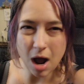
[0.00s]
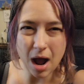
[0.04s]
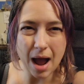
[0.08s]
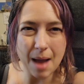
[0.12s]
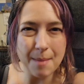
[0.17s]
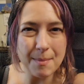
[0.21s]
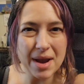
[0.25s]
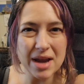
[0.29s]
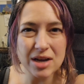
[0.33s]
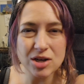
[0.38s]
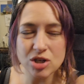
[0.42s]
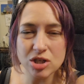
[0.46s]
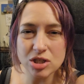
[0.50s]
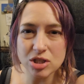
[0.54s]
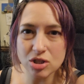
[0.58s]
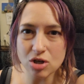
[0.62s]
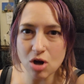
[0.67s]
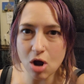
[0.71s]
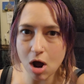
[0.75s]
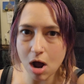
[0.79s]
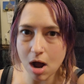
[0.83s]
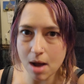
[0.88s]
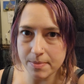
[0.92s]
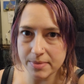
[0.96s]
I might just
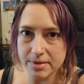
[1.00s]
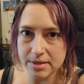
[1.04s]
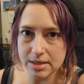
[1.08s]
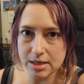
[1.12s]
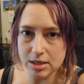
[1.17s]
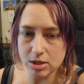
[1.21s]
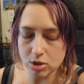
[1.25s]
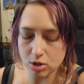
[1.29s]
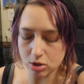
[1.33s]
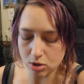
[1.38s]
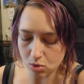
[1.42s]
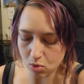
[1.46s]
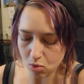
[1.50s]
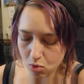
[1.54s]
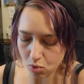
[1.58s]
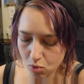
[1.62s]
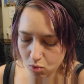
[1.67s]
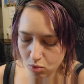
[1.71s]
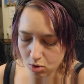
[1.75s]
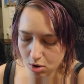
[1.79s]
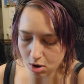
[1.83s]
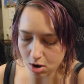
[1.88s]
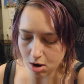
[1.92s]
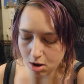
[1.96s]
top stitch the
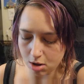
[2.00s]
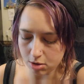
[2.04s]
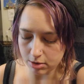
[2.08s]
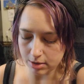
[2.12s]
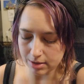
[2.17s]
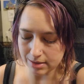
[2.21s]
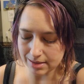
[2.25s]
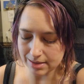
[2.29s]
whole collar.